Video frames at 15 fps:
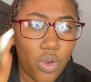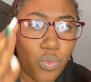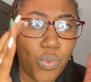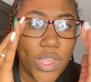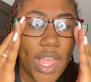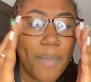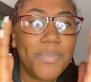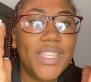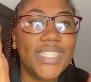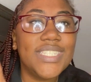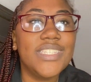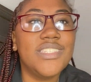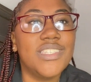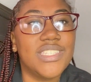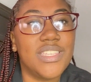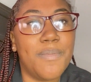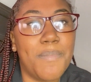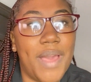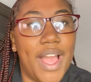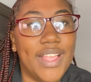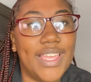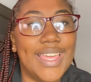When I'm listening to
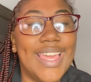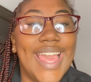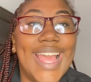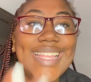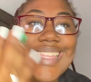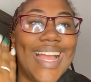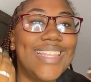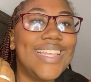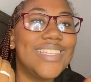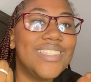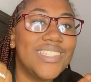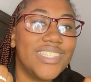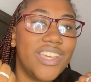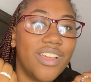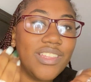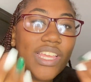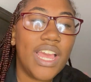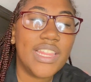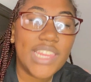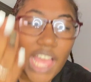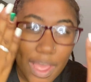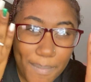somebody, not necessarily
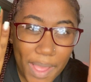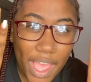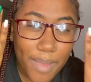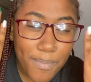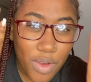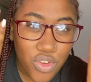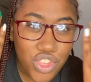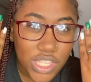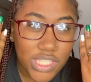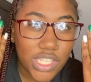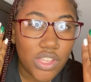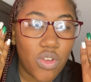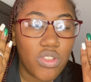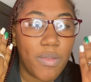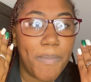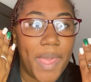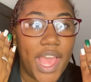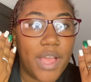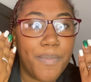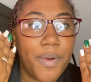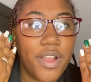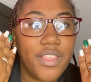allow my emotions to go on the
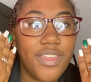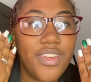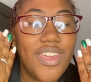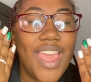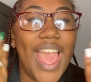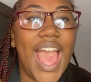back burner.